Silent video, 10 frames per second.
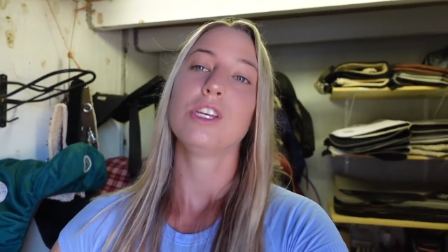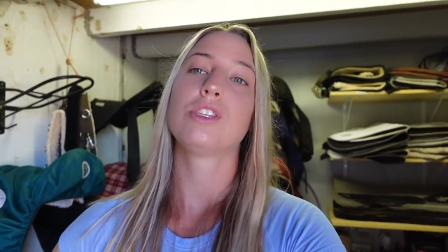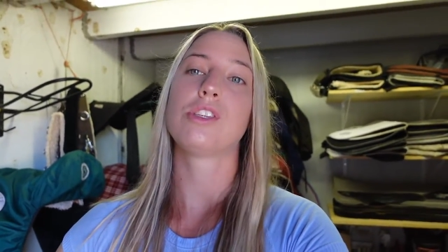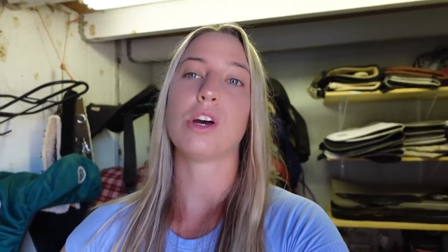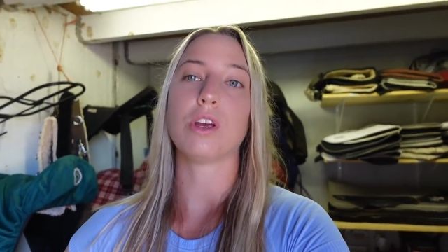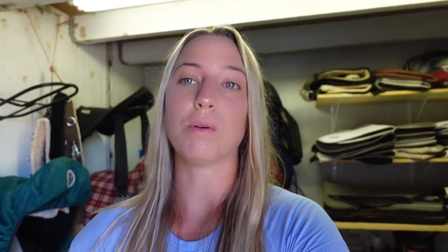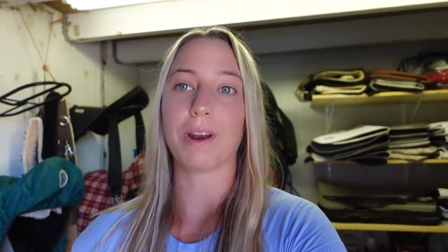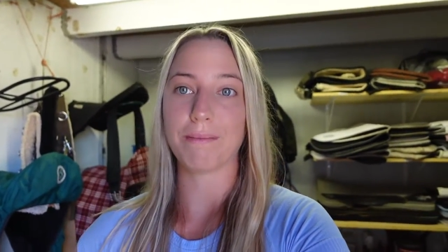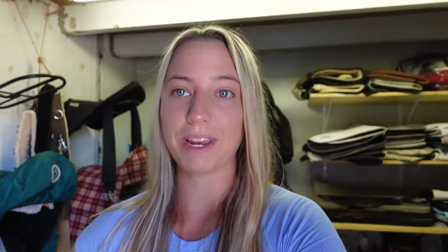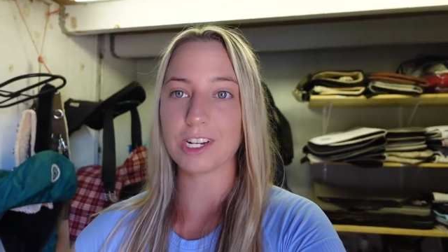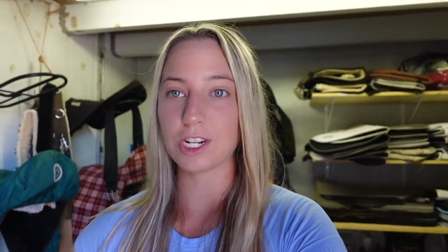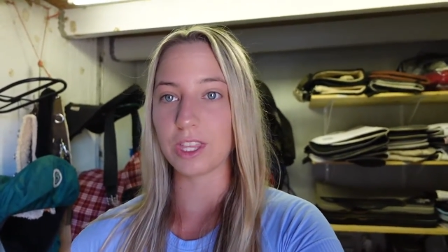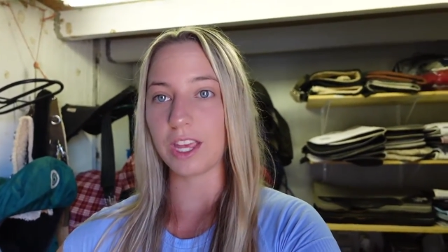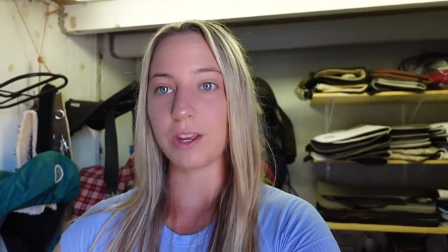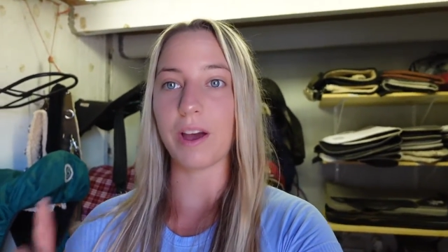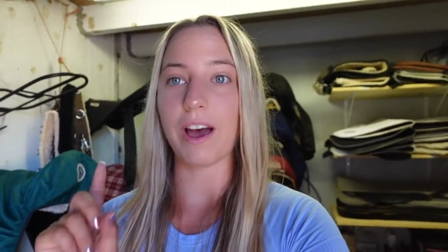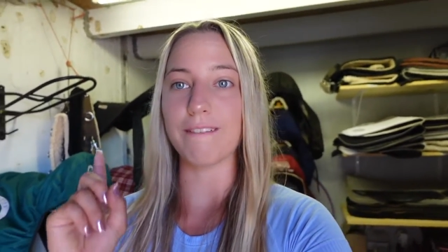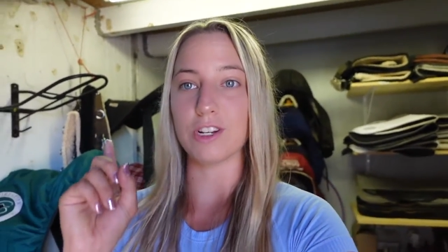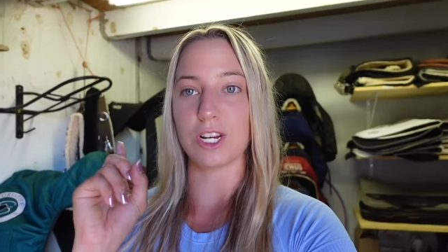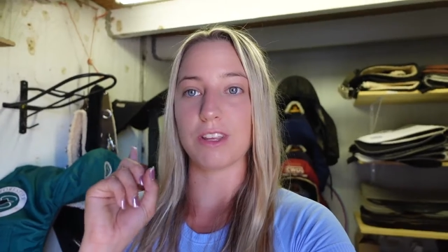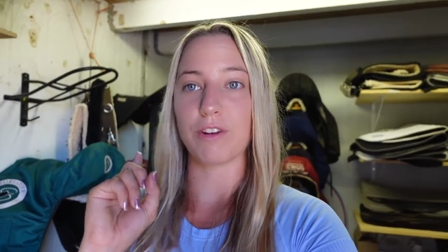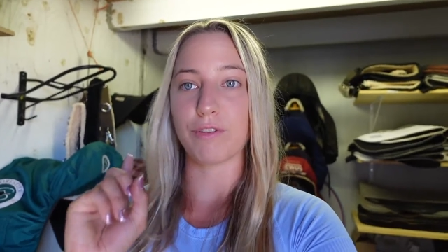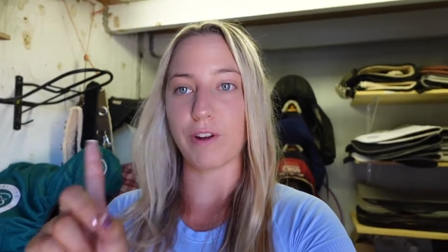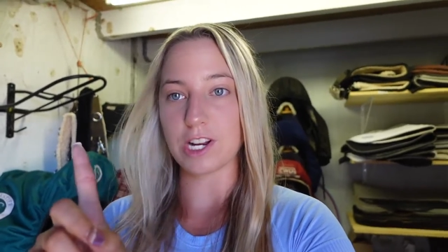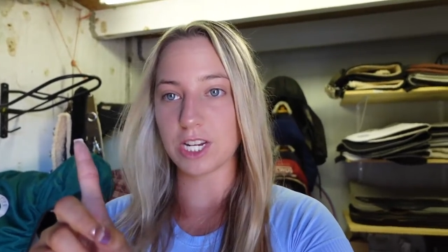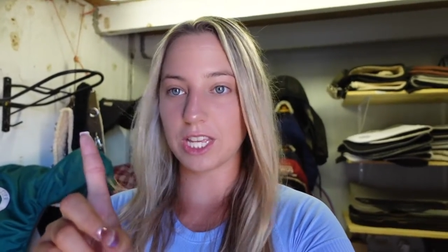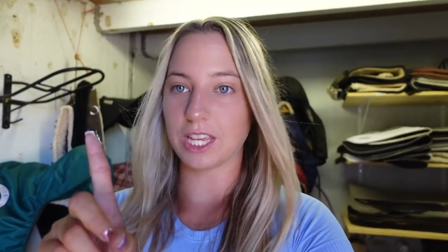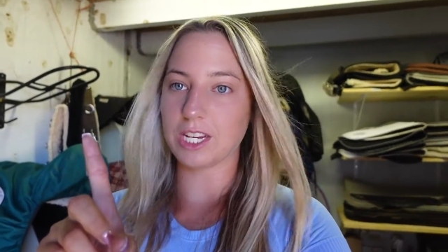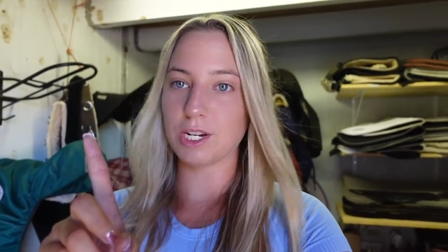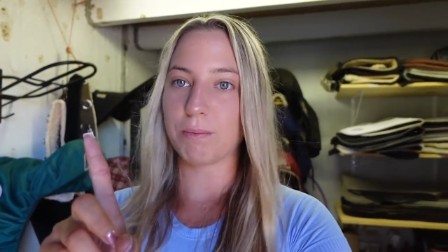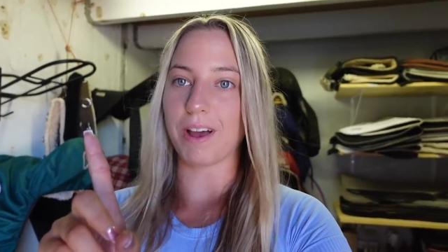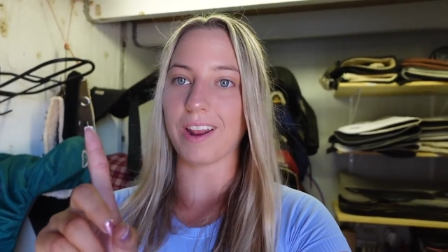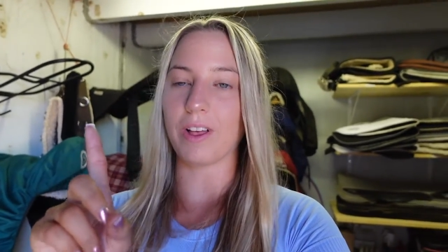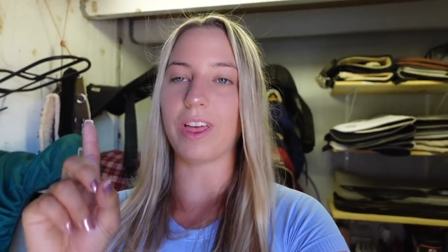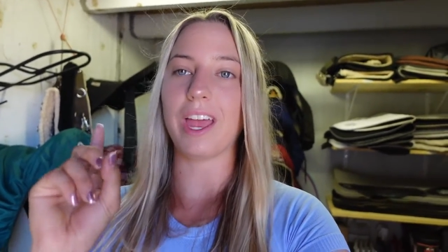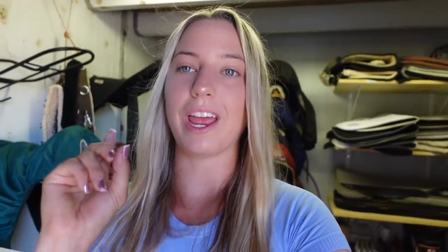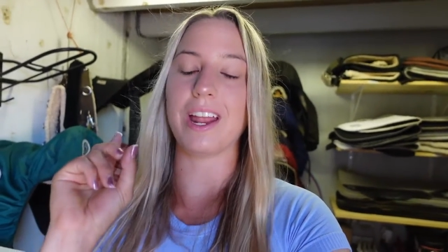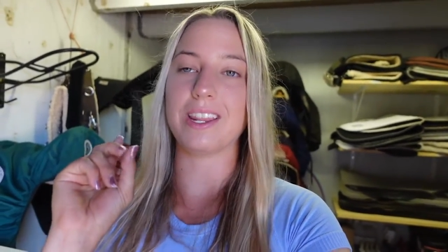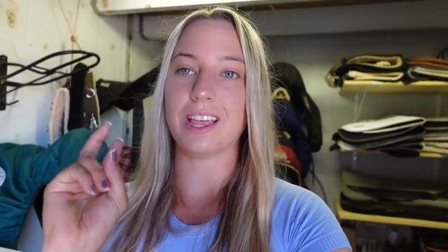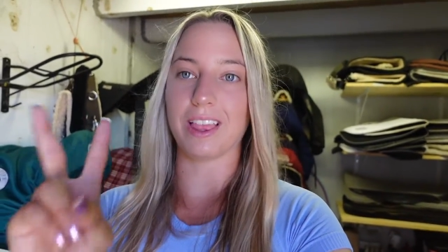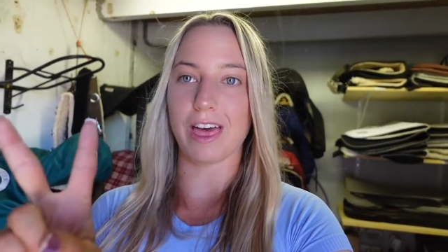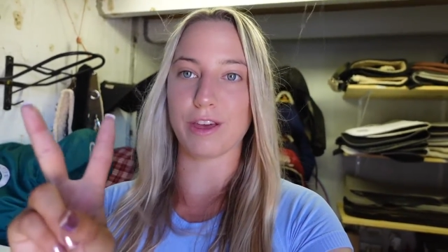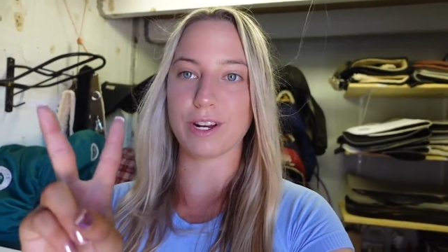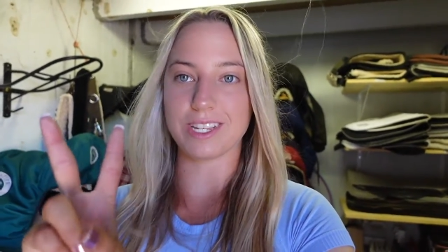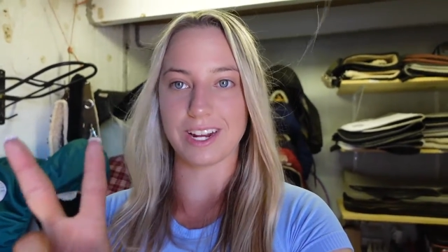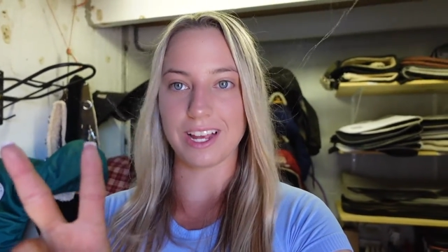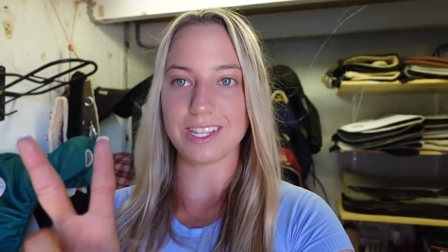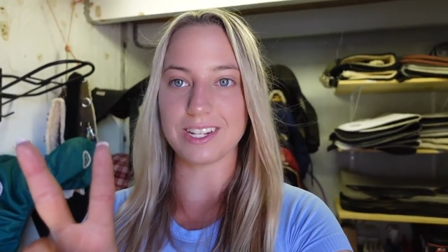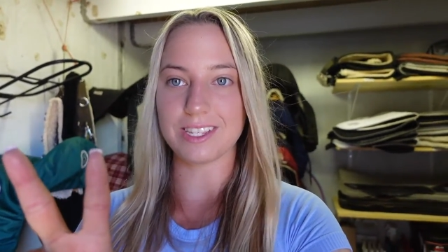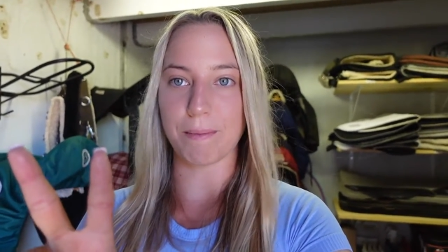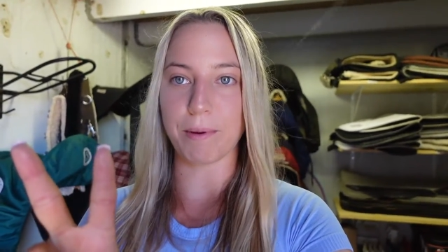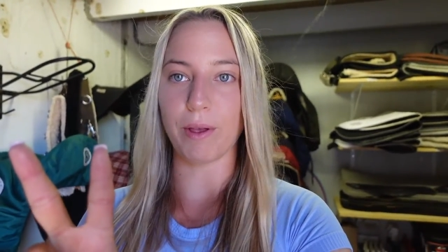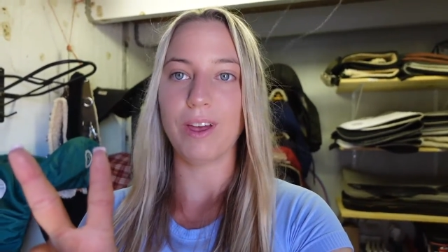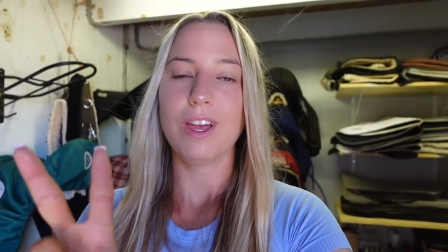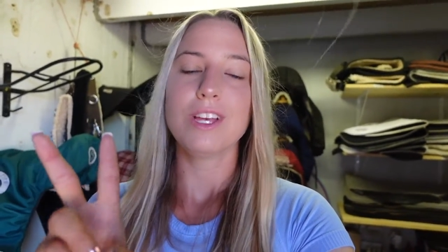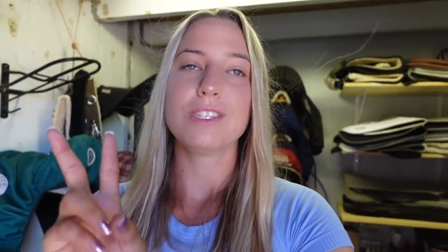So you want to make sure that you have just freshly cleaned your bridle and the leather is nice and supple